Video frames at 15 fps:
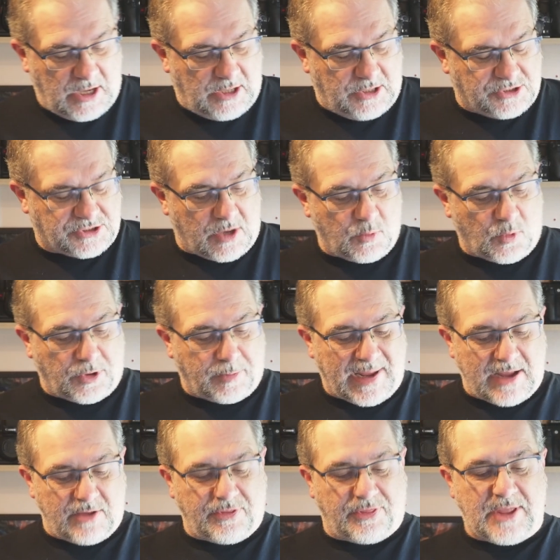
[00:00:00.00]
So what
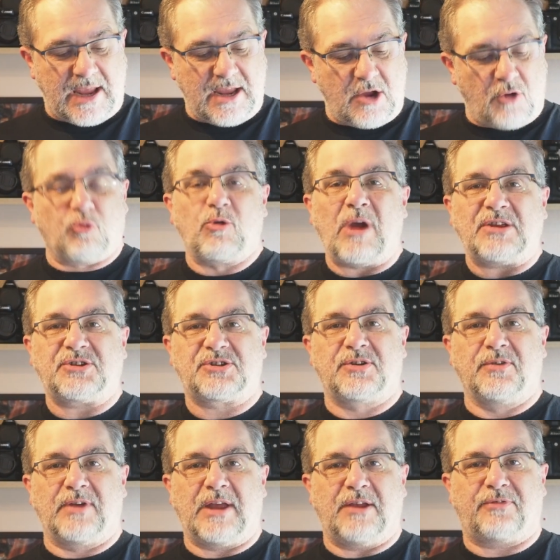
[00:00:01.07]
about the rest
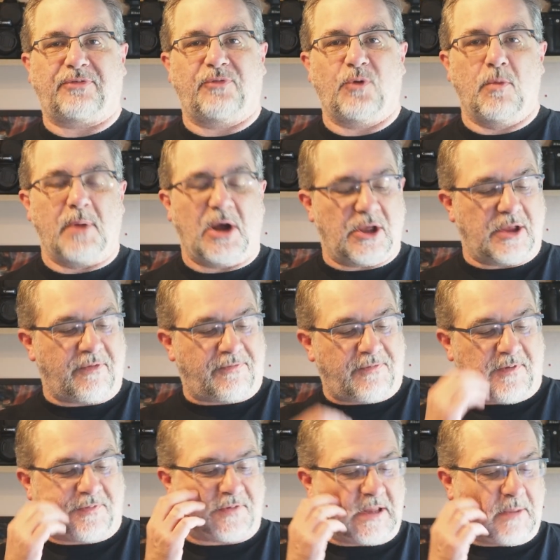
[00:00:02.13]
of it for my
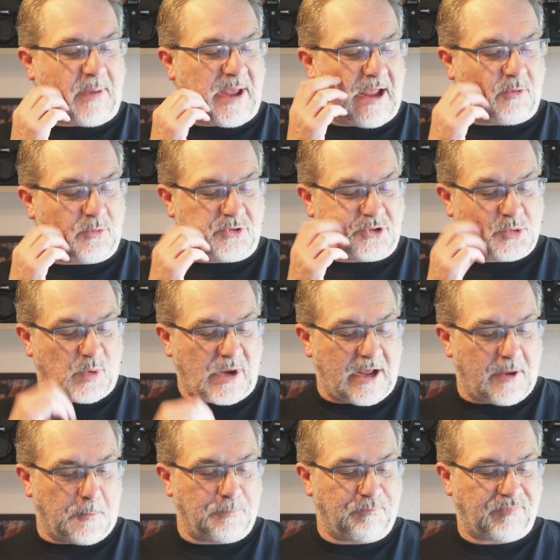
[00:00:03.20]
£50?
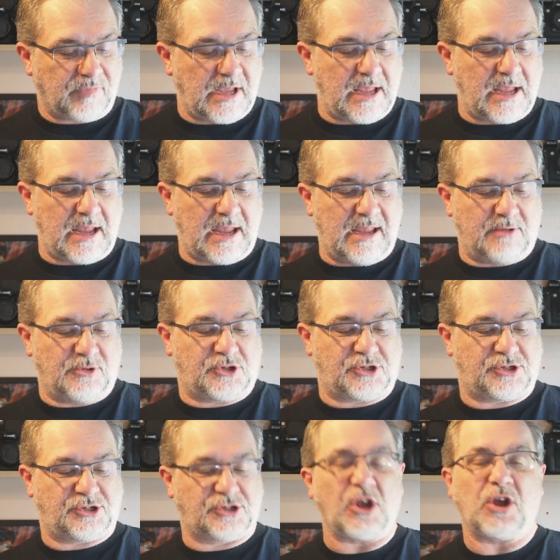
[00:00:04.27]
Well, it's
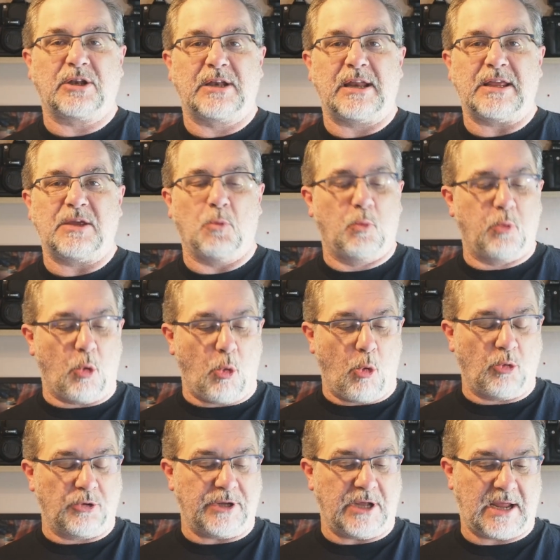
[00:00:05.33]
certainly
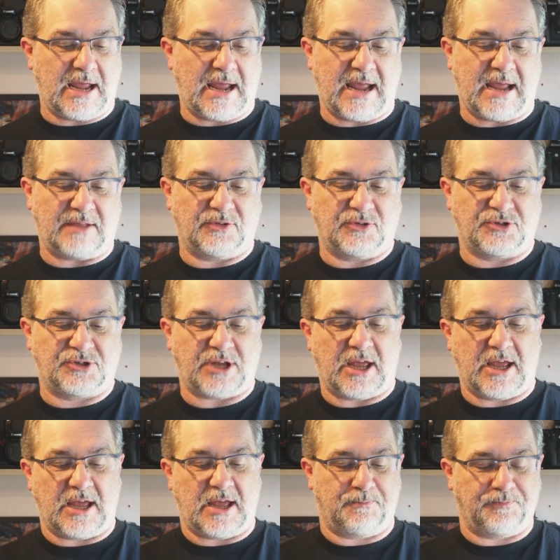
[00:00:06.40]
worn and
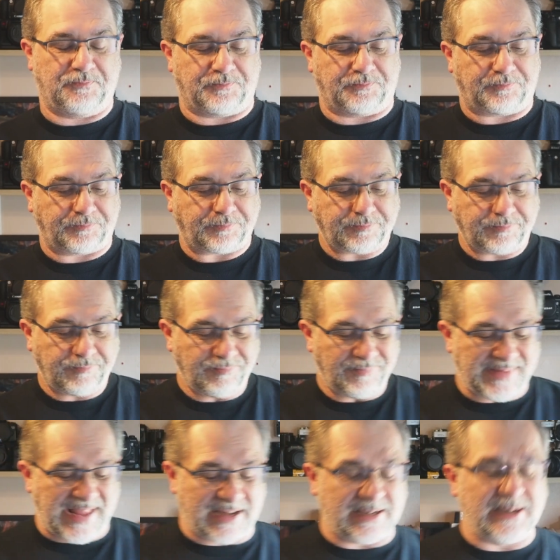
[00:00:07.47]

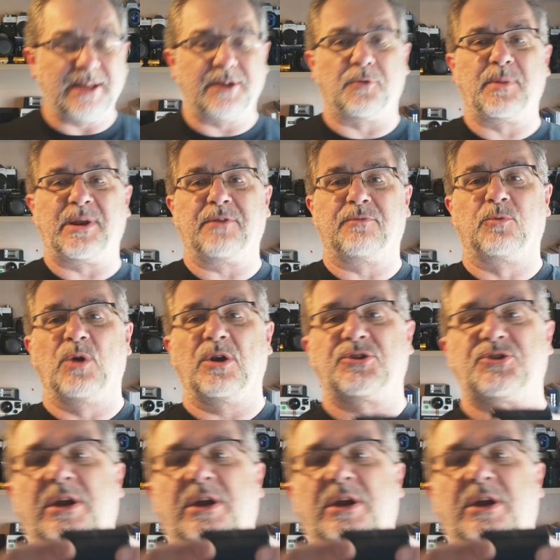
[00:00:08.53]
had a little bit of rust